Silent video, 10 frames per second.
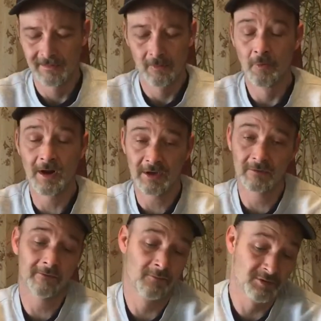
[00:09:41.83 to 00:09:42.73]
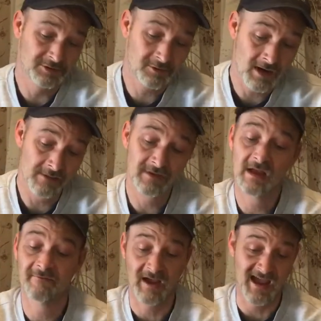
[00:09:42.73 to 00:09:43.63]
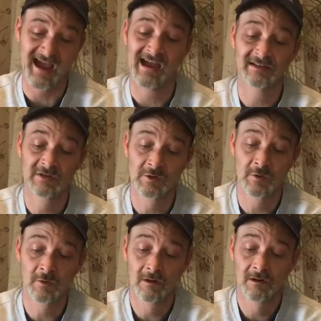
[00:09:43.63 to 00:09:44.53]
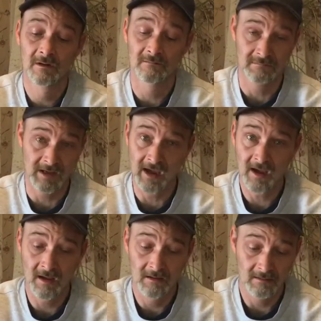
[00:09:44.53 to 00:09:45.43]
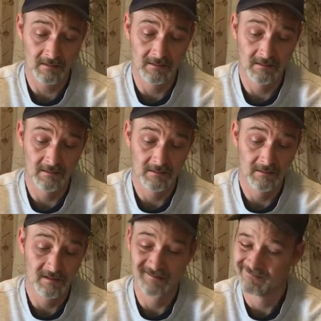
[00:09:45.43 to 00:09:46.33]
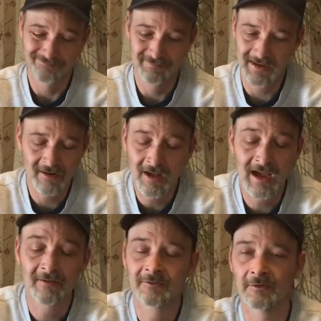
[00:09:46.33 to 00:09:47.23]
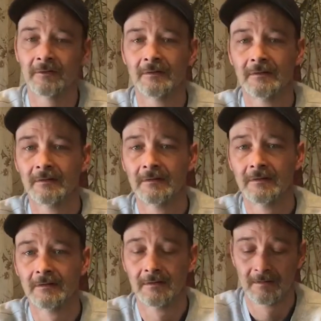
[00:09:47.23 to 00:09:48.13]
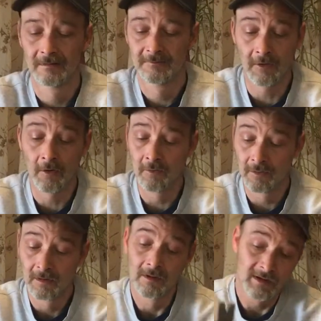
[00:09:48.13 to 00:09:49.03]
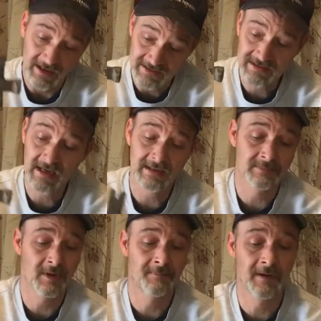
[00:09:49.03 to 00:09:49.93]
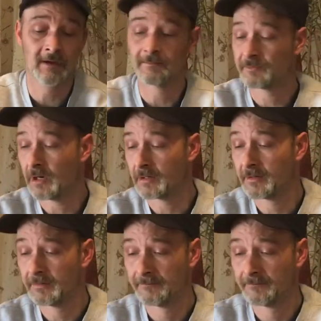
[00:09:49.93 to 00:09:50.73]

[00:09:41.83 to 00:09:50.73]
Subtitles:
Would I use it for bushcraft? If I had to, yeah. But I don't have to. So, it stays in my pickup truck.